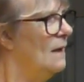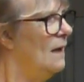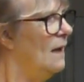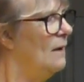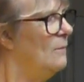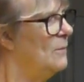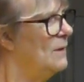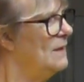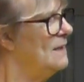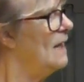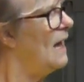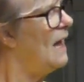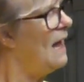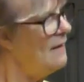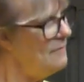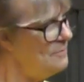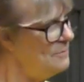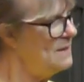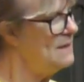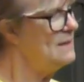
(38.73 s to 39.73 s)
And we
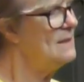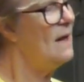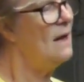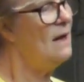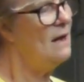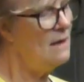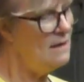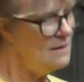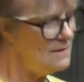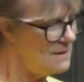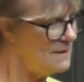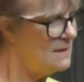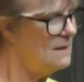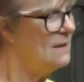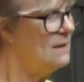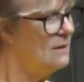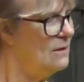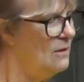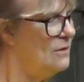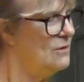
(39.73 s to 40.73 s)
have been
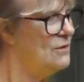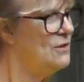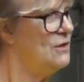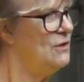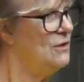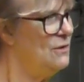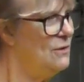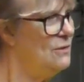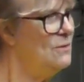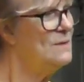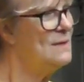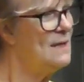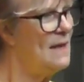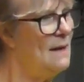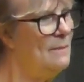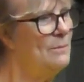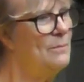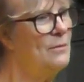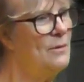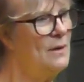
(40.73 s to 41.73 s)
asking God to use
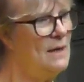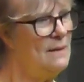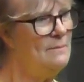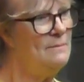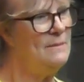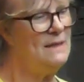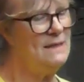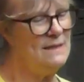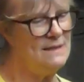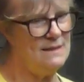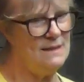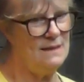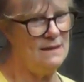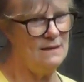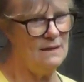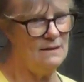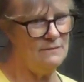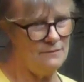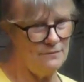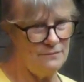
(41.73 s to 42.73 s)
our prayer meeting
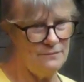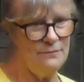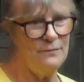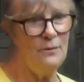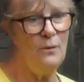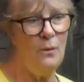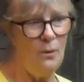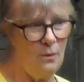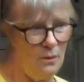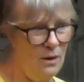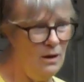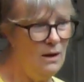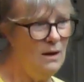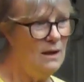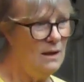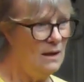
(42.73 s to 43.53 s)
for